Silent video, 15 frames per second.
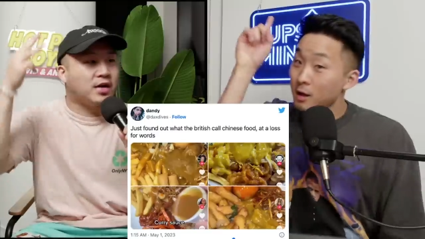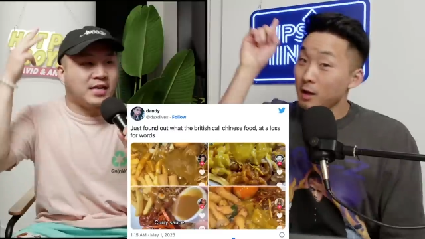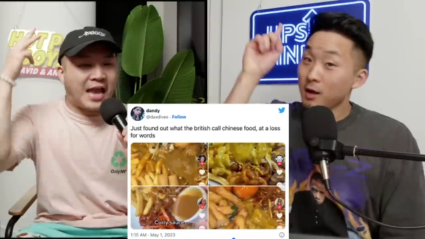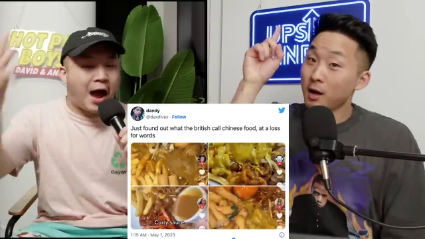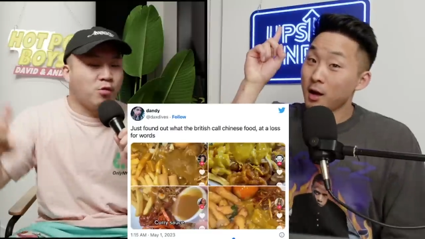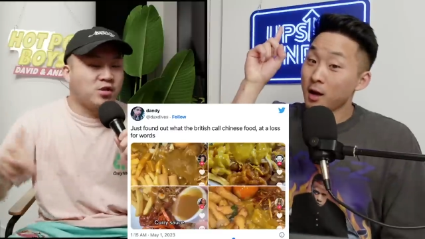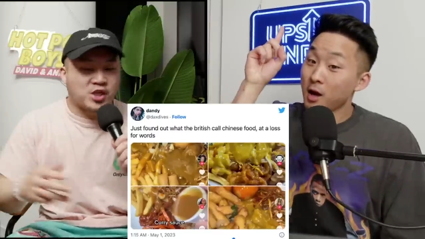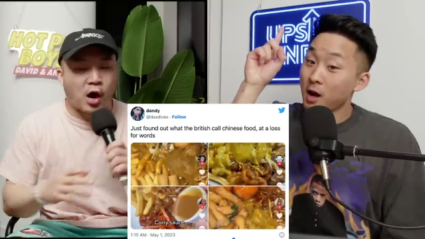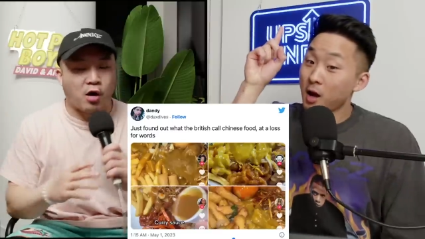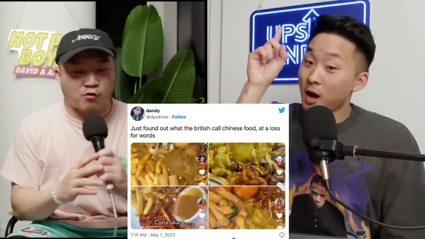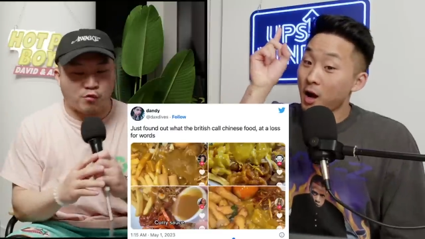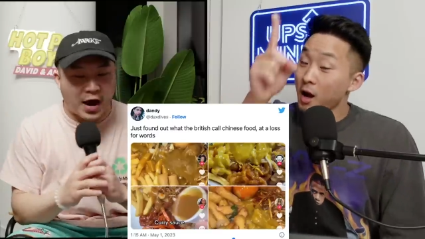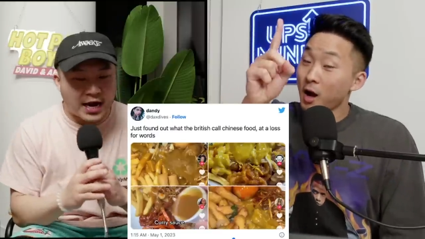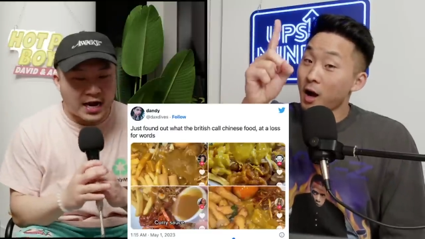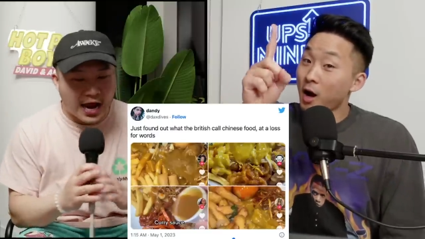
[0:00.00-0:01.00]
Speaker 1: and now it's on
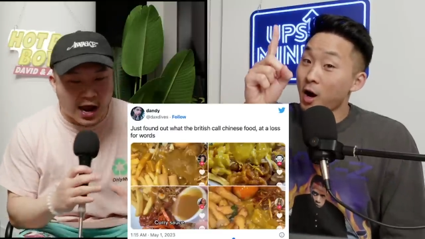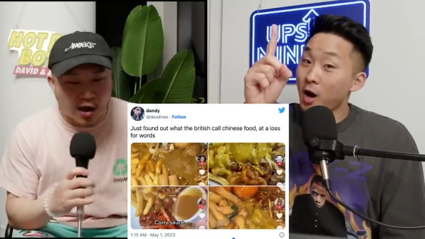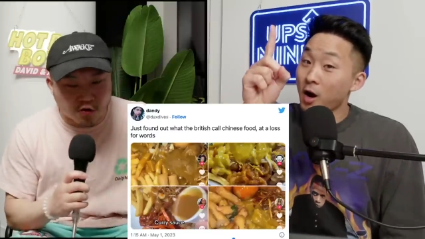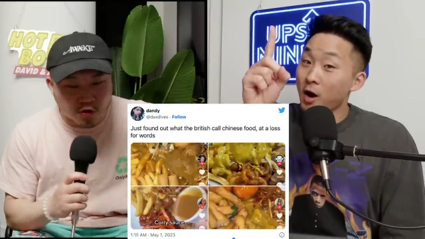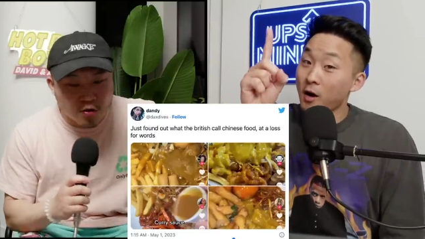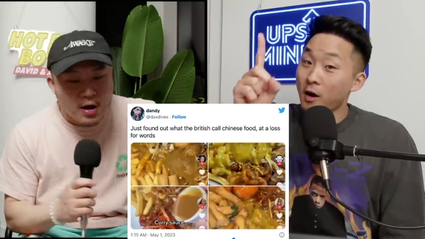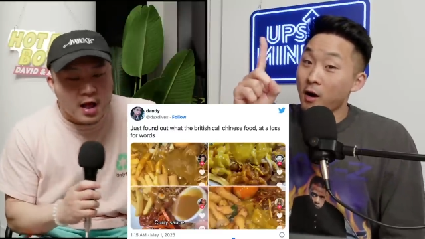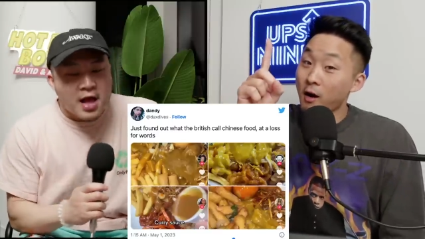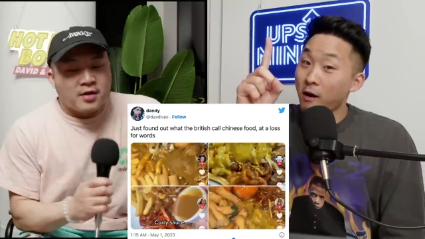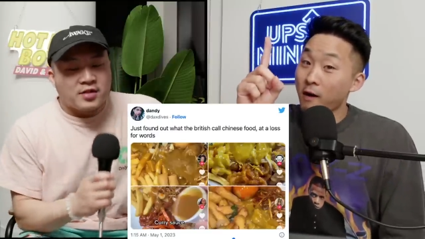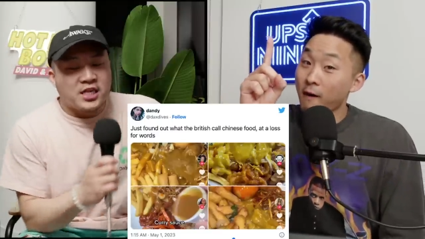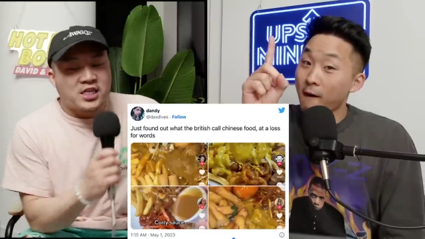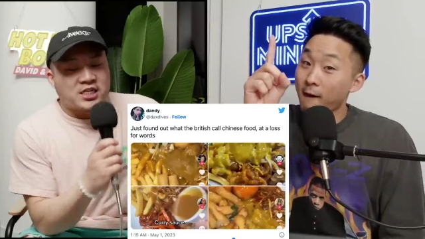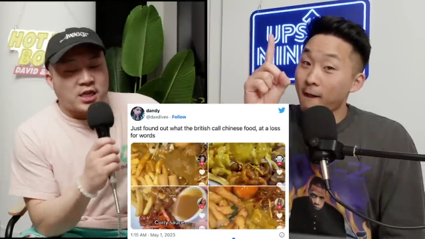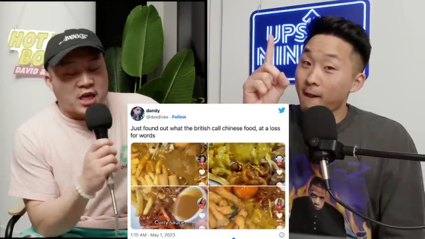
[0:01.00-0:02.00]
Reddit, Andrew.
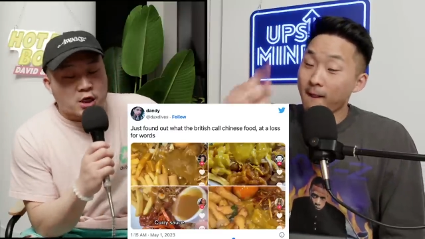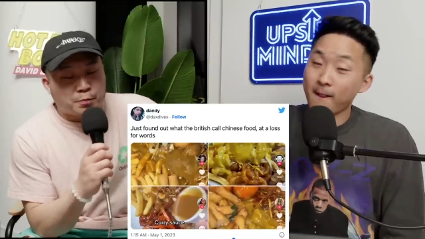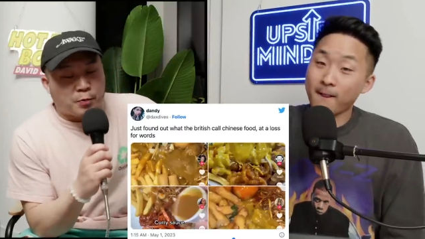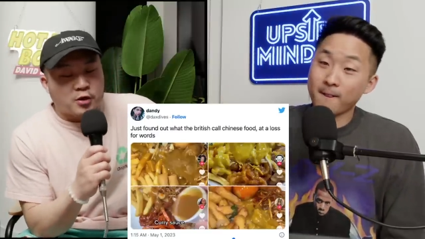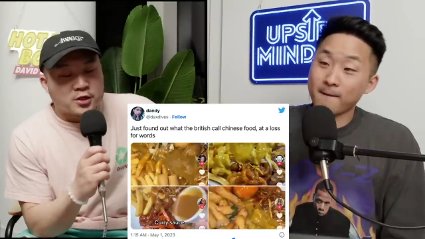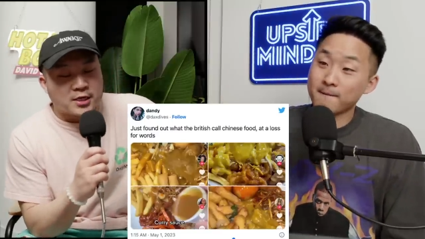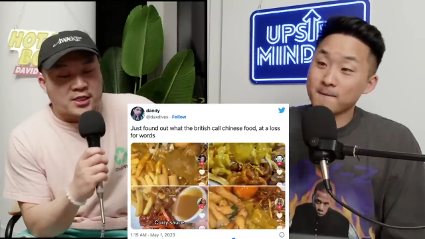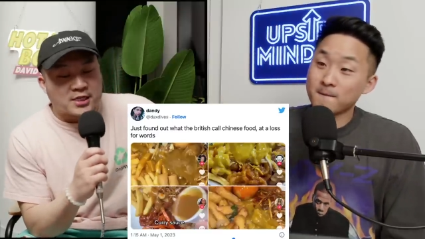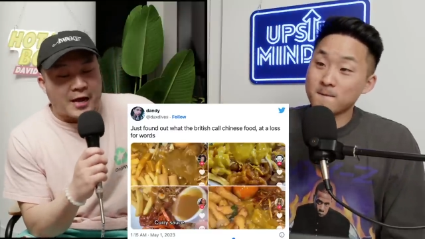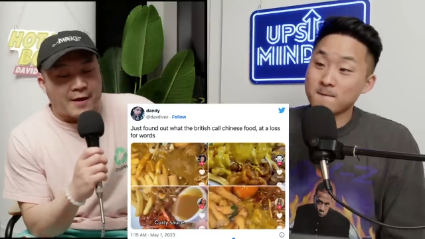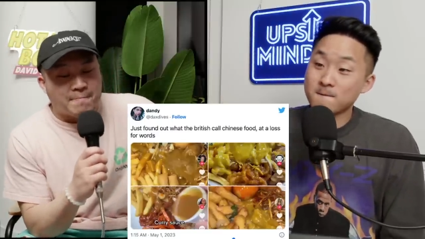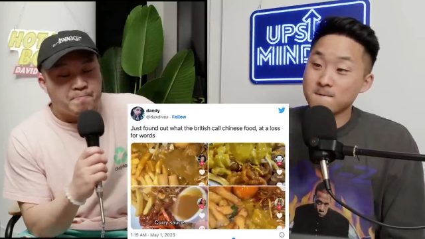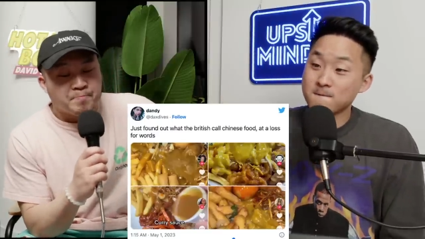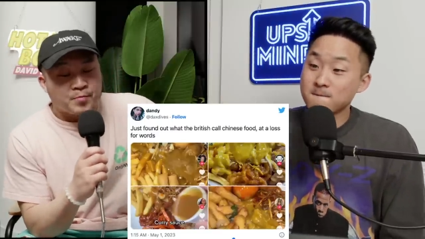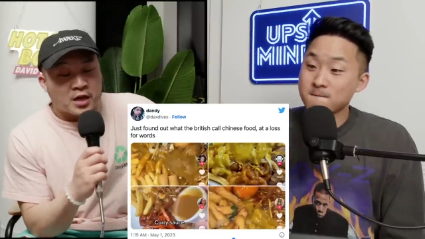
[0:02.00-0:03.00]
This, this person said,
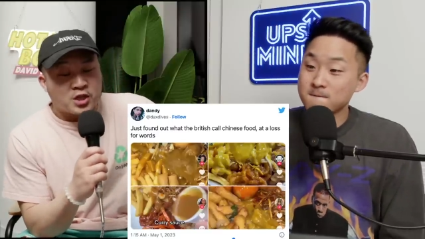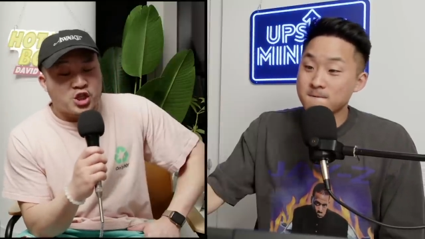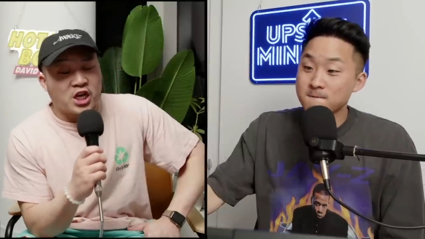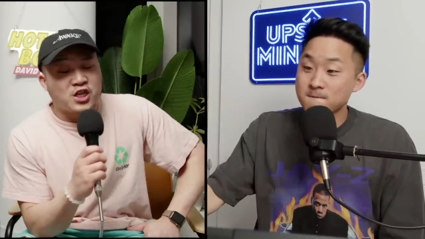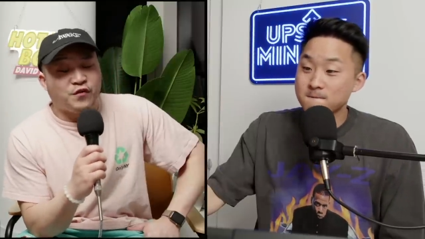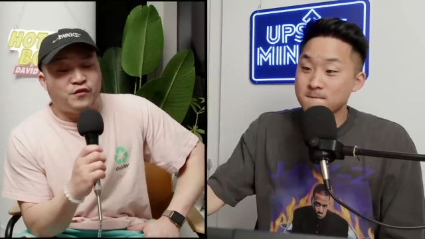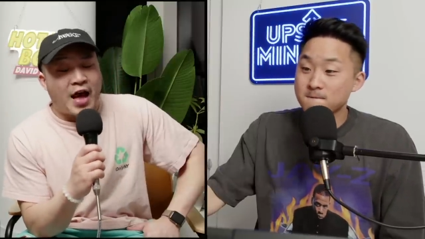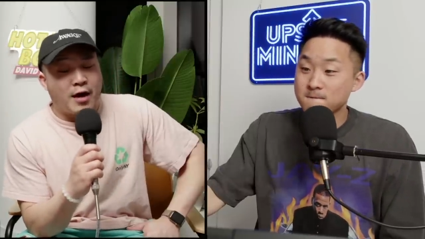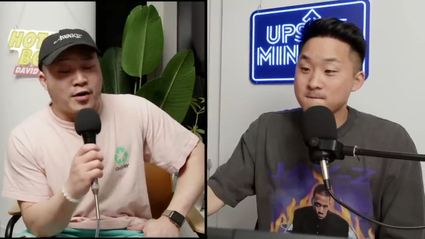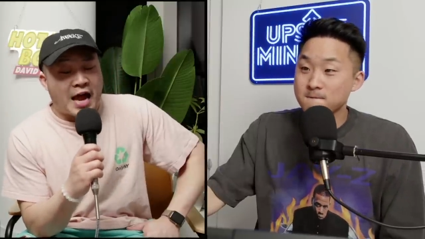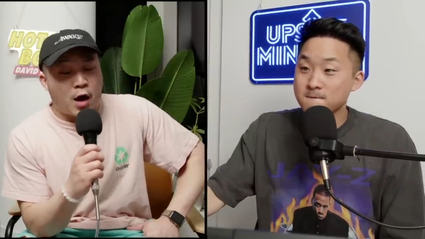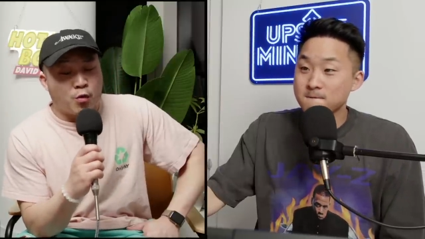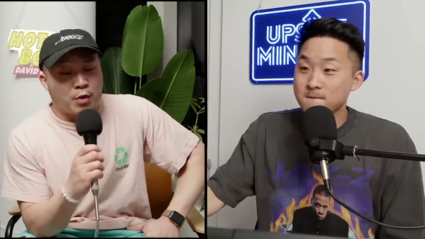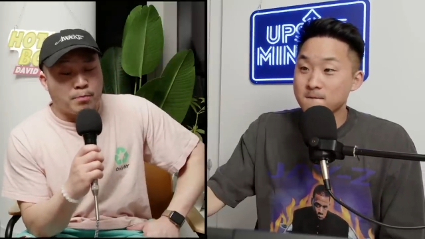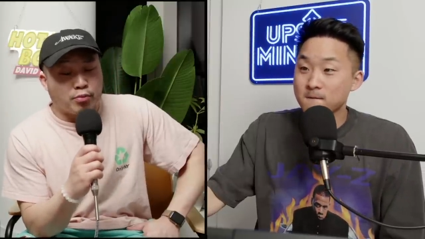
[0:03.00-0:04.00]
just found out
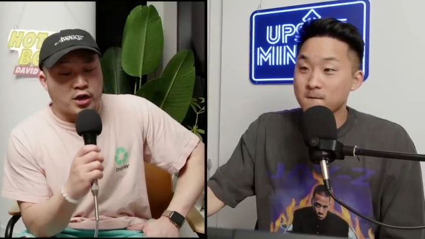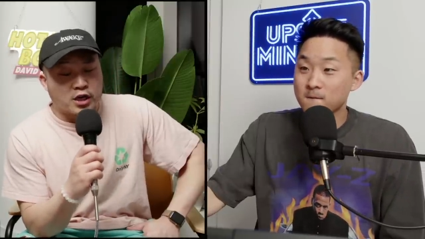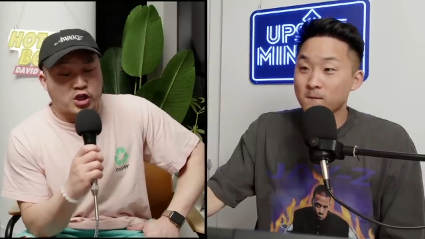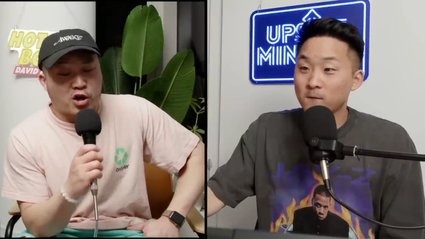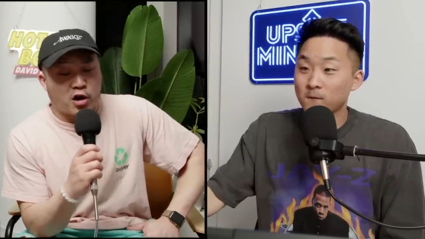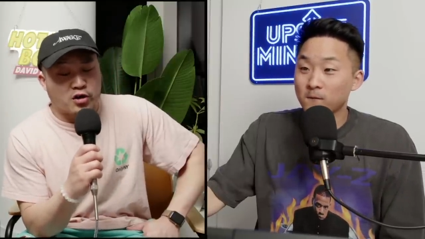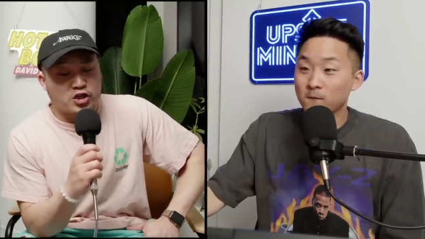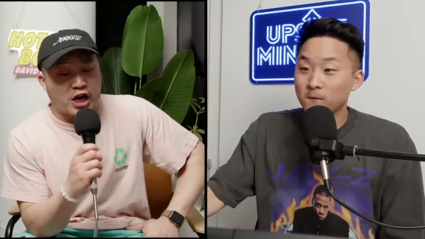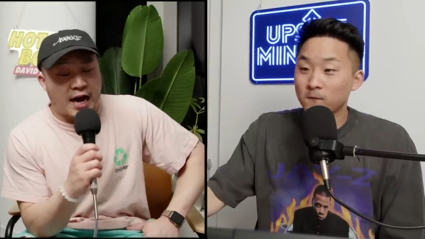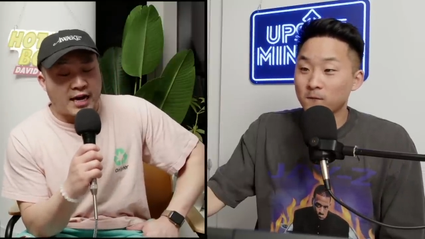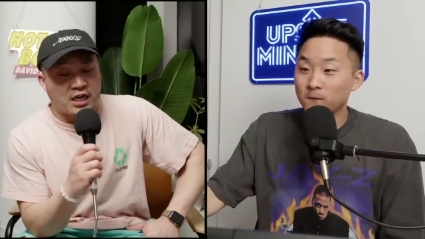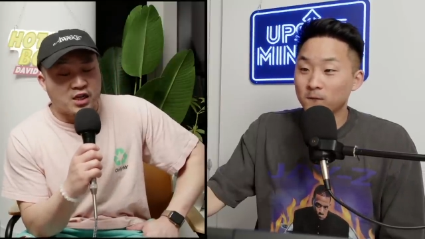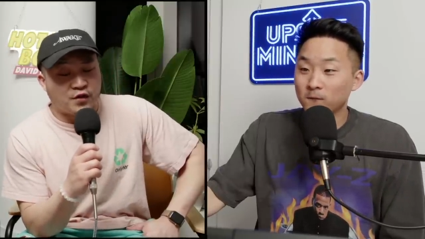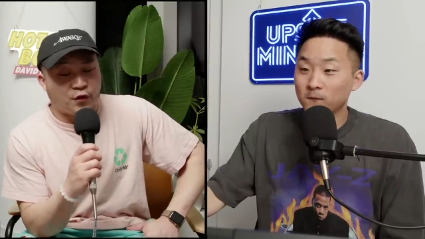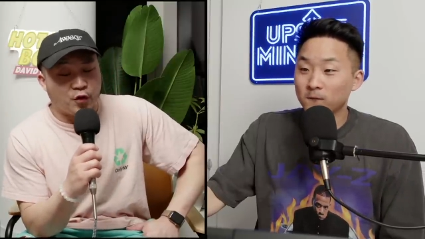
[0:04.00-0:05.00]
what British call Chinese
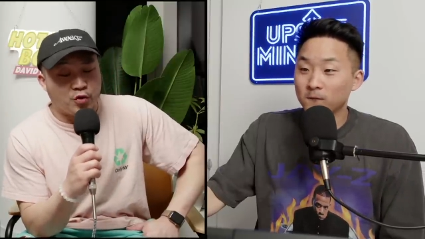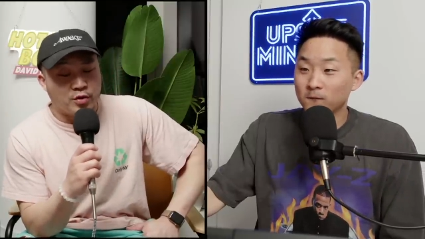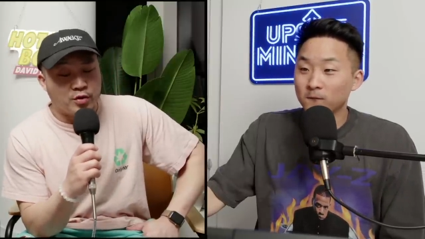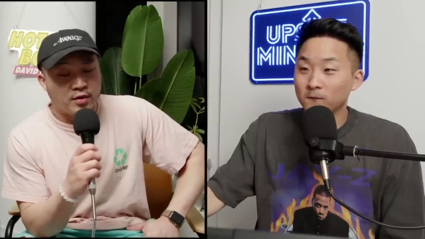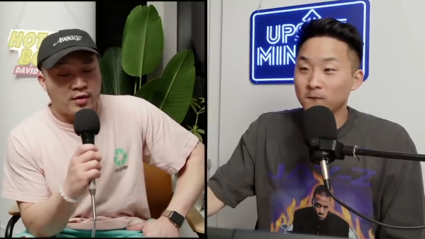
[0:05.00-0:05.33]
food